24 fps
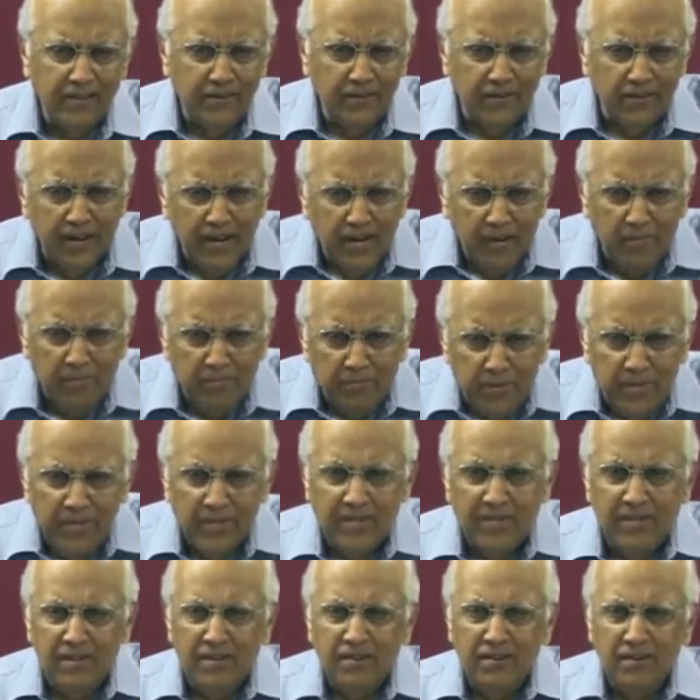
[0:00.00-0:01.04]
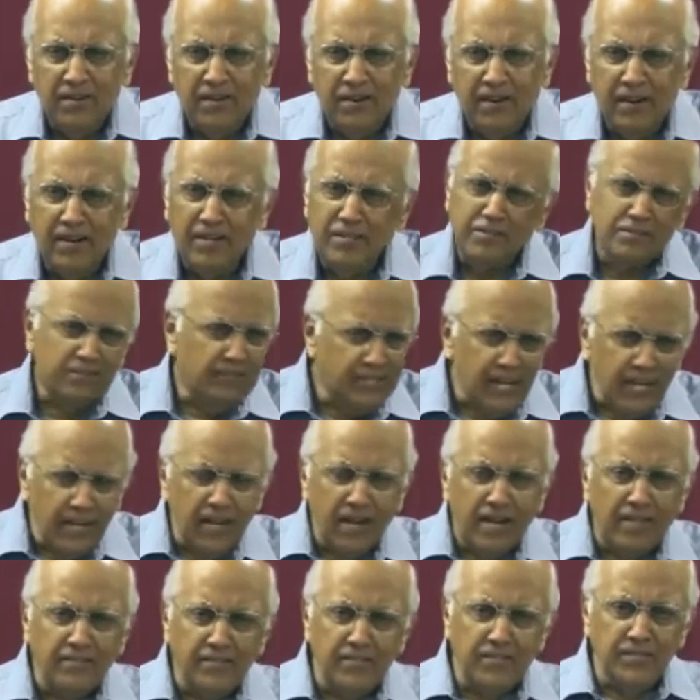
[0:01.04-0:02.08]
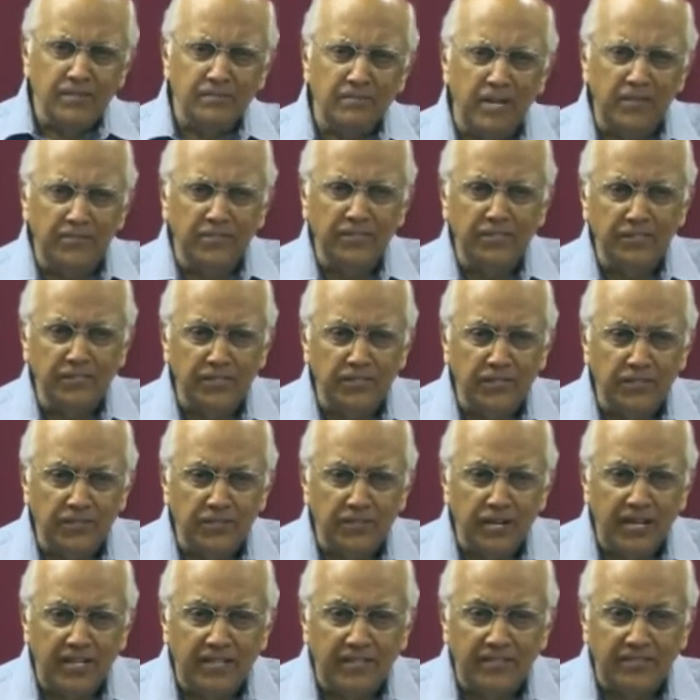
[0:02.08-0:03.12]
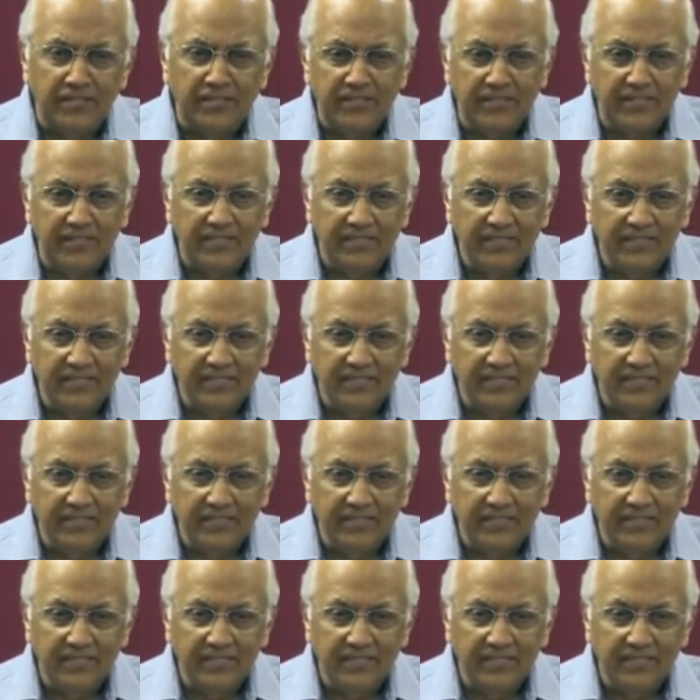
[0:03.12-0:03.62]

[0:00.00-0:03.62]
great burden in your heart to tell others about Jesus Christ?